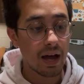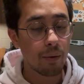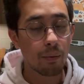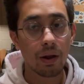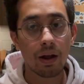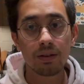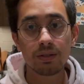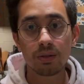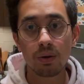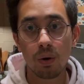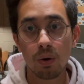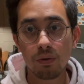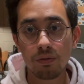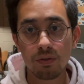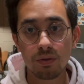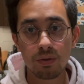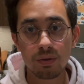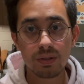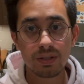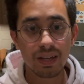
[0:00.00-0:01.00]
went out to Whole
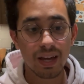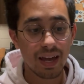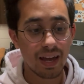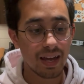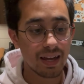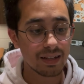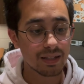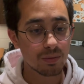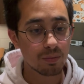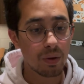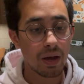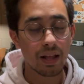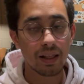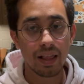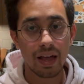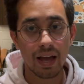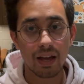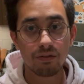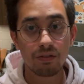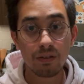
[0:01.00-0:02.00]
Foods and spent
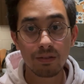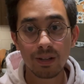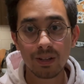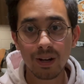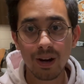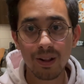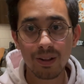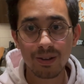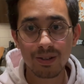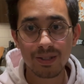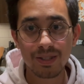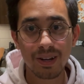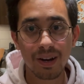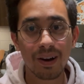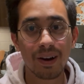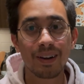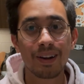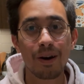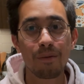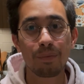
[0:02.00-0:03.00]
like $50
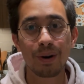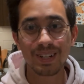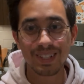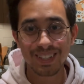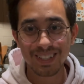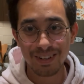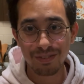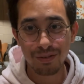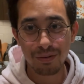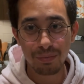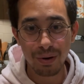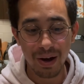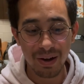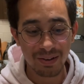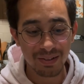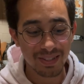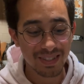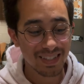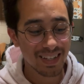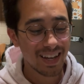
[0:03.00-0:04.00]
on a bunch of different
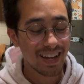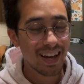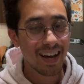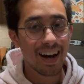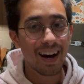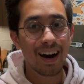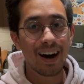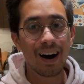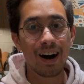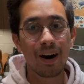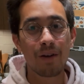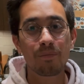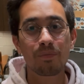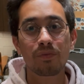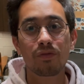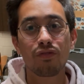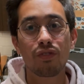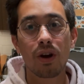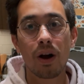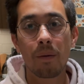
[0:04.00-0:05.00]
bottles,
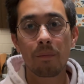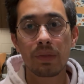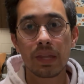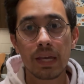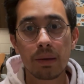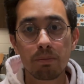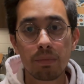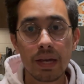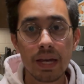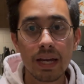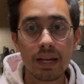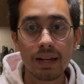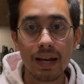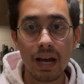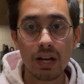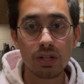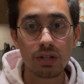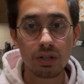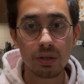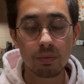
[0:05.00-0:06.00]
from the big
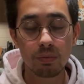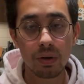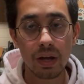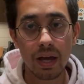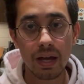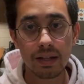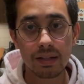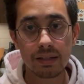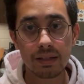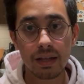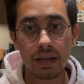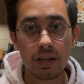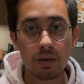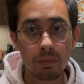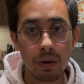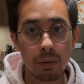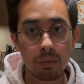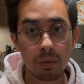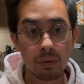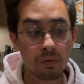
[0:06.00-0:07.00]
national brands that you
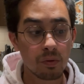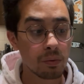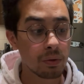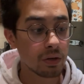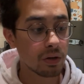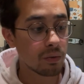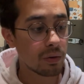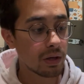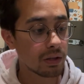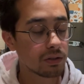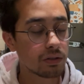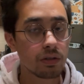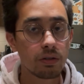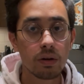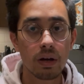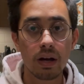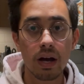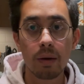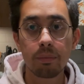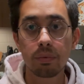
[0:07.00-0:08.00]
might be familiar with to a
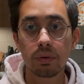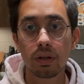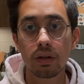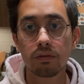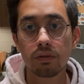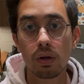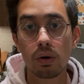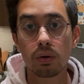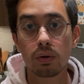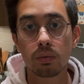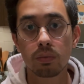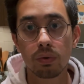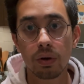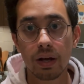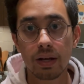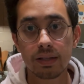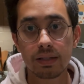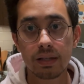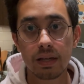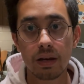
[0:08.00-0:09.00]
couple of local
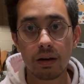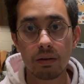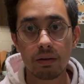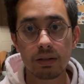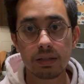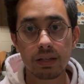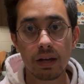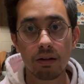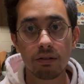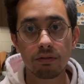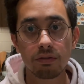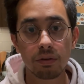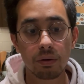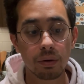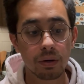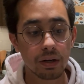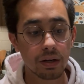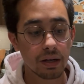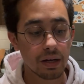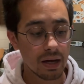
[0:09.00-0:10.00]
brands here in South
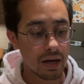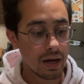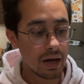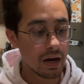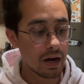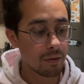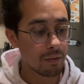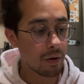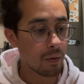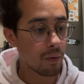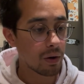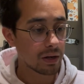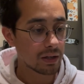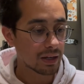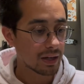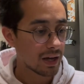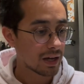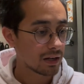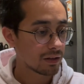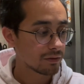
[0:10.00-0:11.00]
Florida. I wanted to
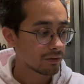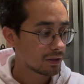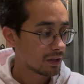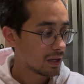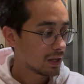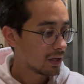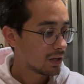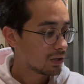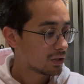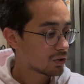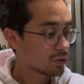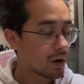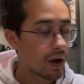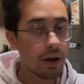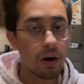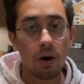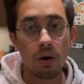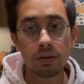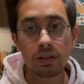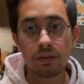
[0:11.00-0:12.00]
kind of try
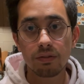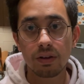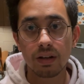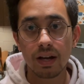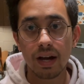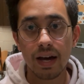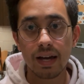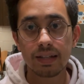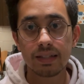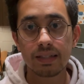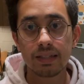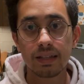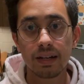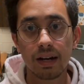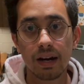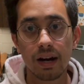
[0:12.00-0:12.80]
all different kinds.